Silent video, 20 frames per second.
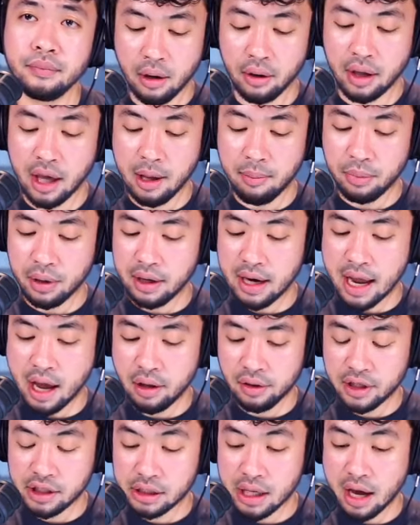Okay, but
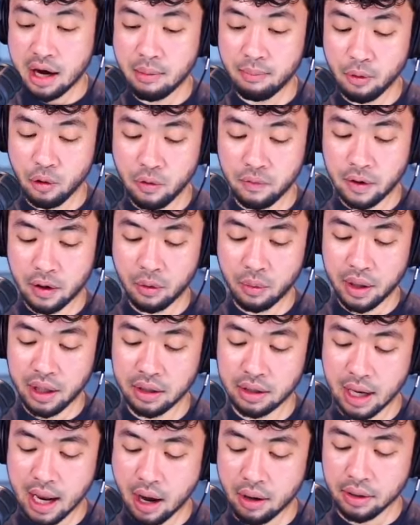now let's kind of move our way
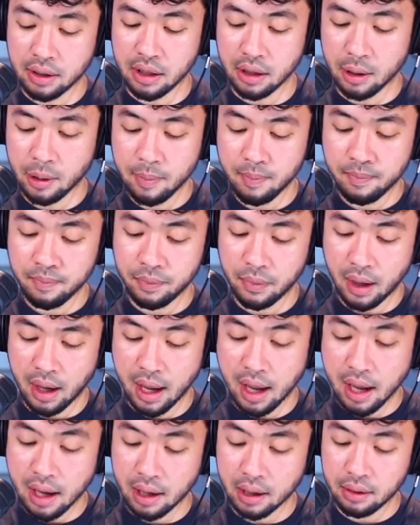down here.
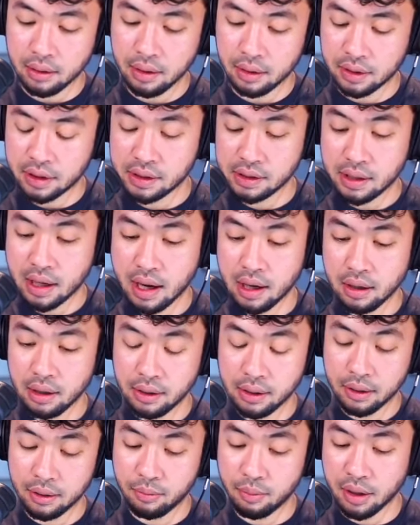And let's talk a
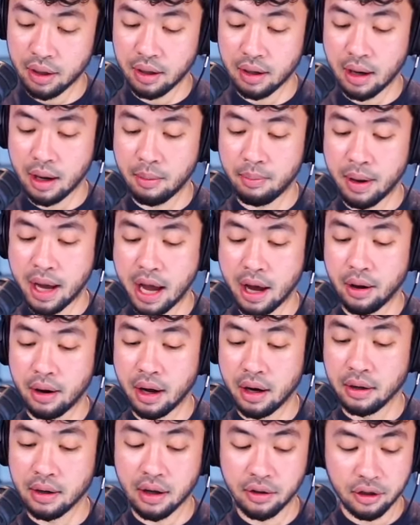little bit about
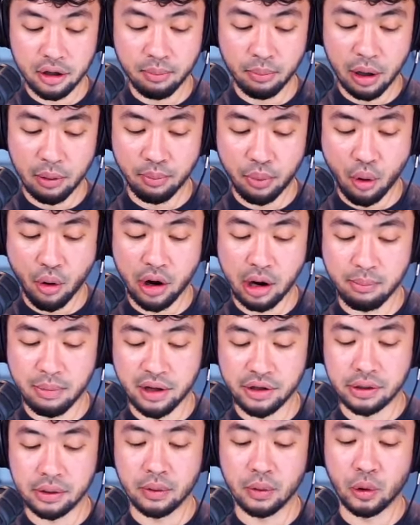another important
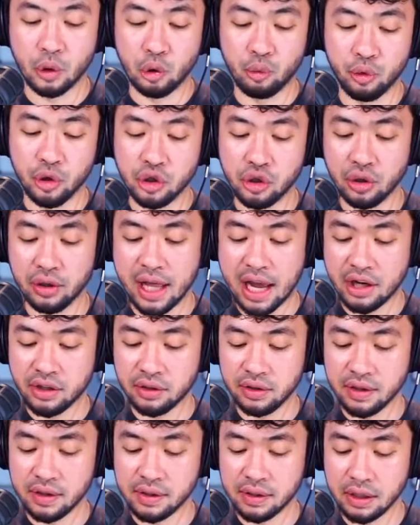muscle group, which you'll
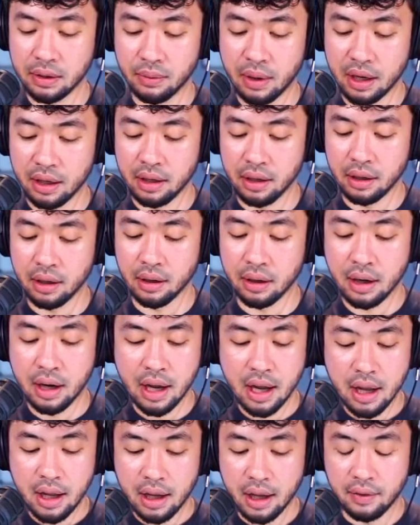actually see right here.
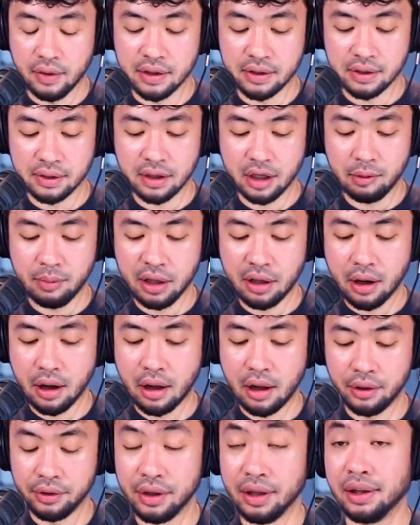And this is going to be
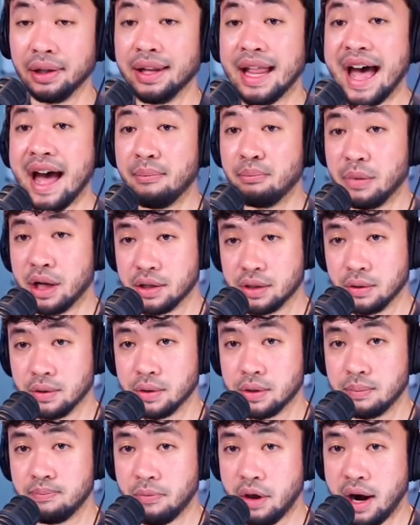called the lat
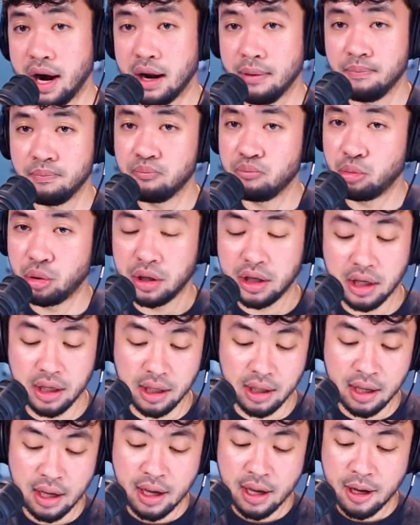muscles. All right.
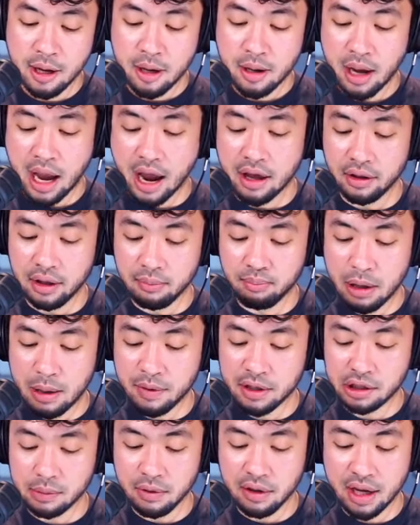I think
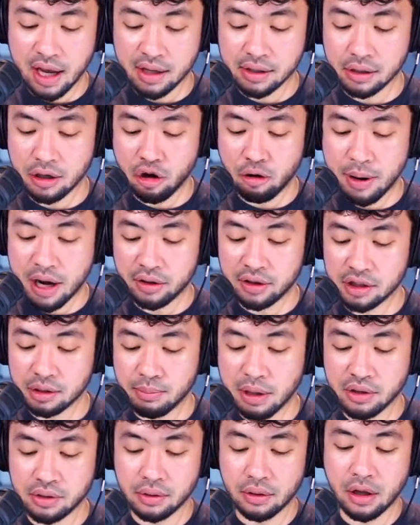maybe some of you guys know about this
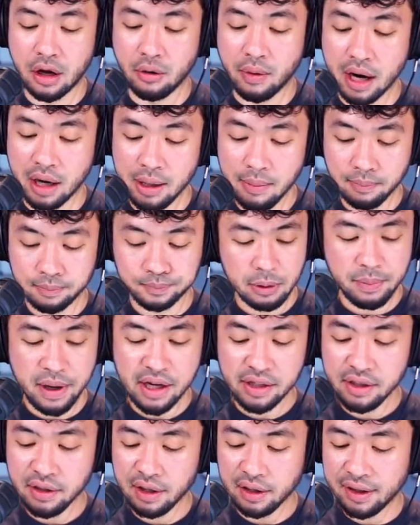muscle already, but
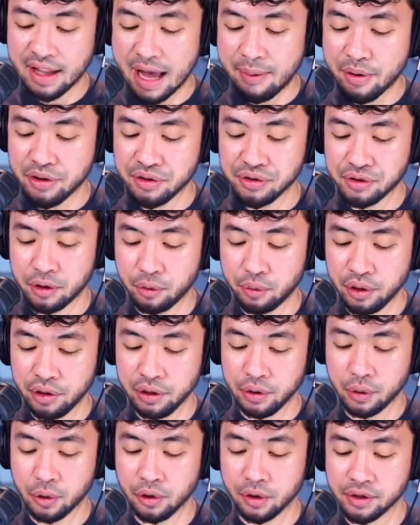basically the lat muscles are
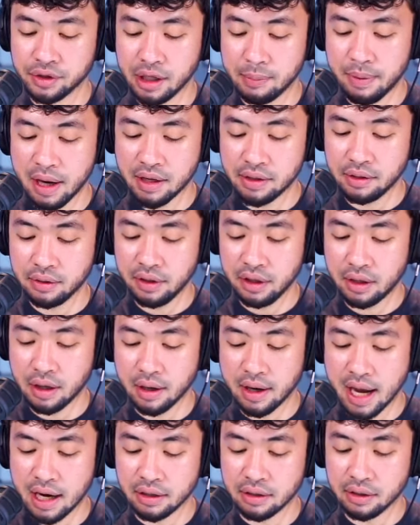really cool because they basically
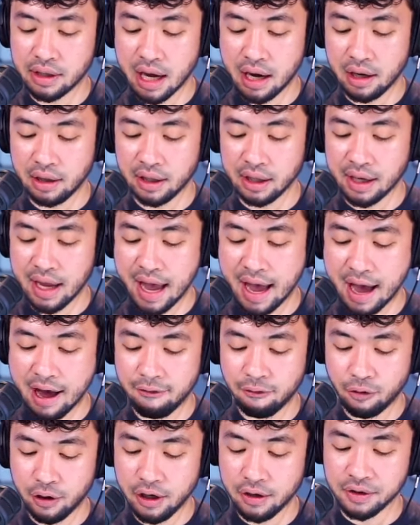connect to kind of like
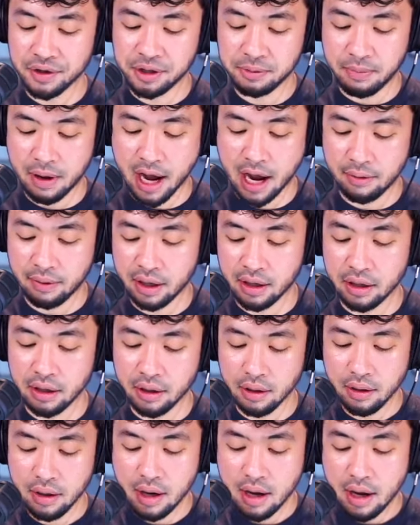halfway of the spine right
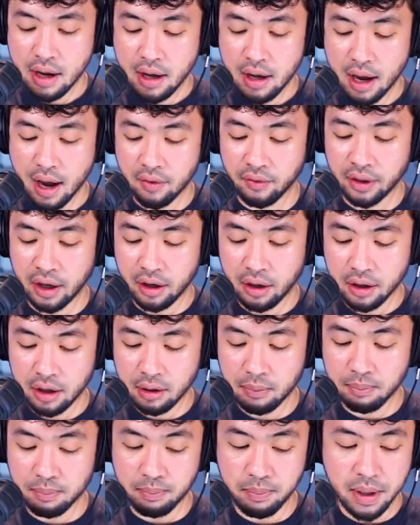here. And they're going
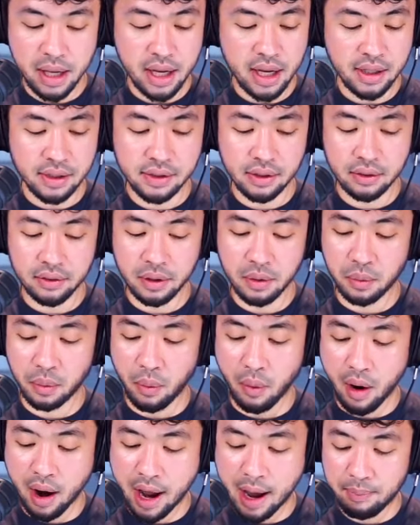to basically
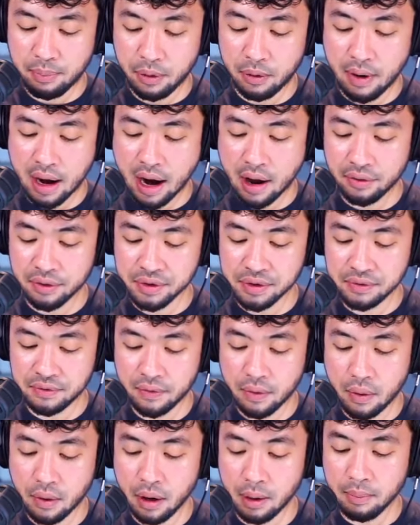wrap around this
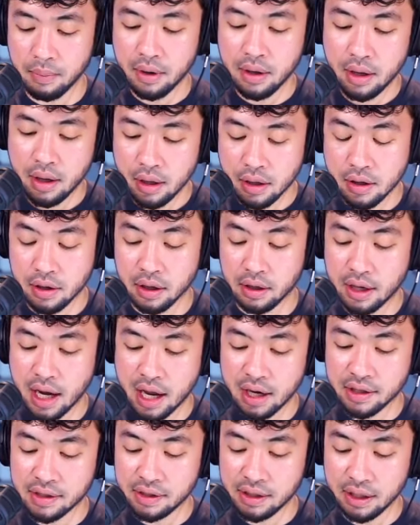form. You can
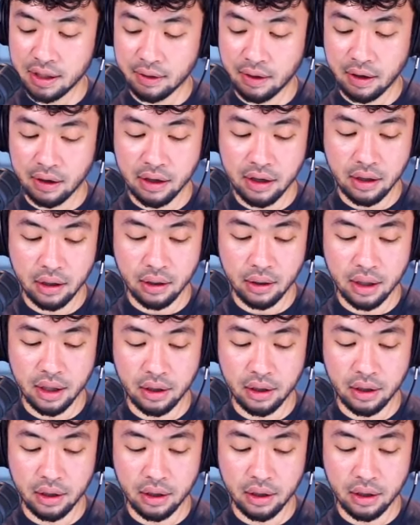kind of see it right here.